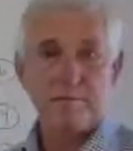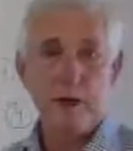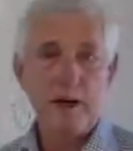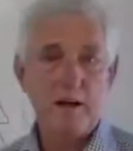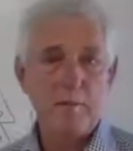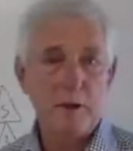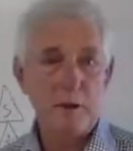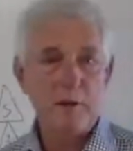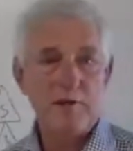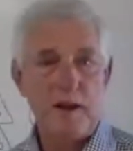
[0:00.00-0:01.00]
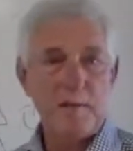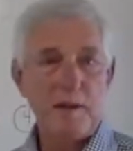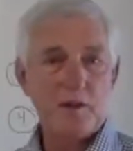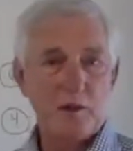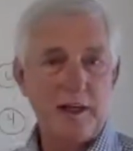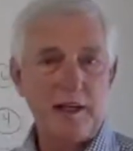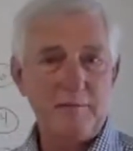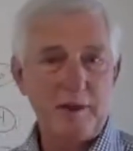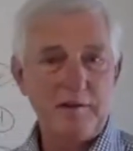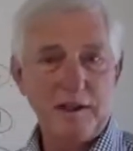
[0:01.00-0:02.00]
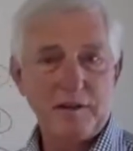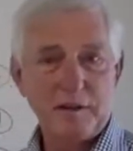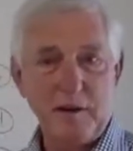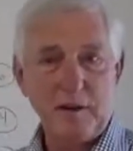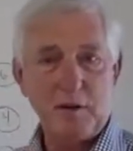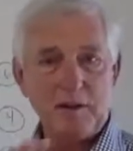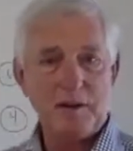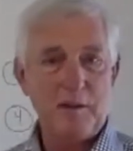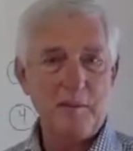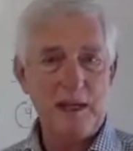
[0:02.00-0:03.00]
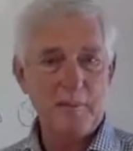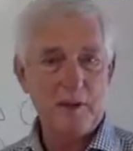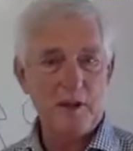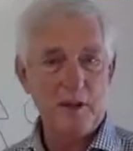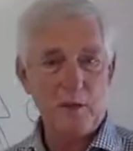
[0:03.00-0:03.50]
red and blue family tree, and we've got some other ones coming up here in a